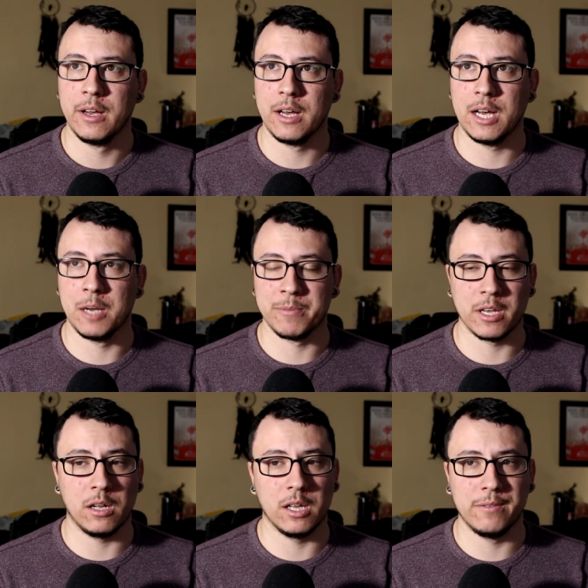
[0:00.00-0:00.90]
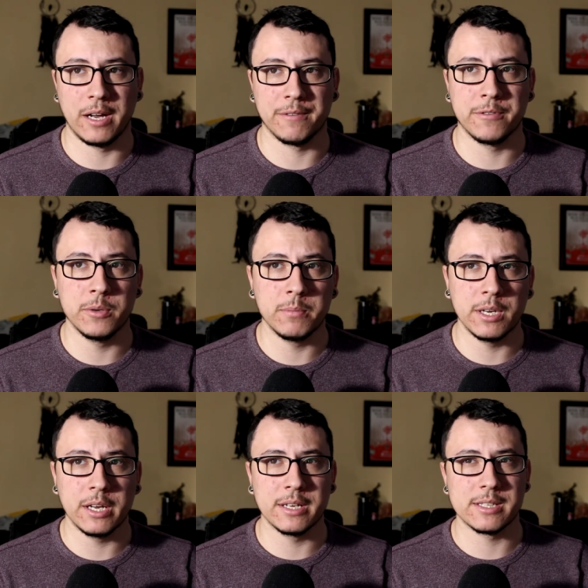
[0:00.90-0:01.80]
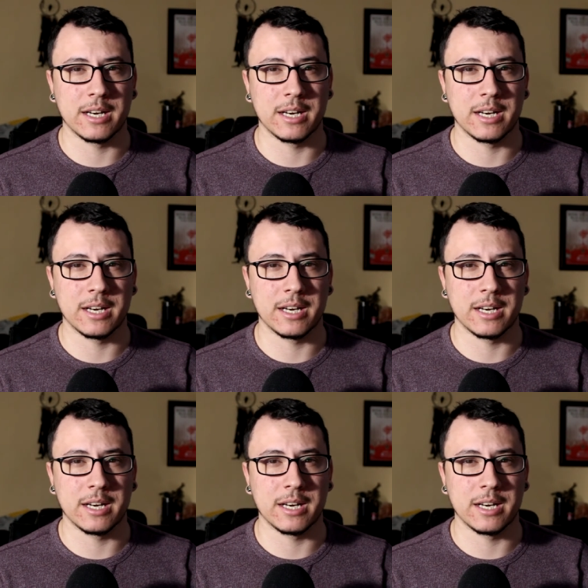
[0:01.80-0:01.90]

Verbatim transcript: Um, you all have had a few meetings,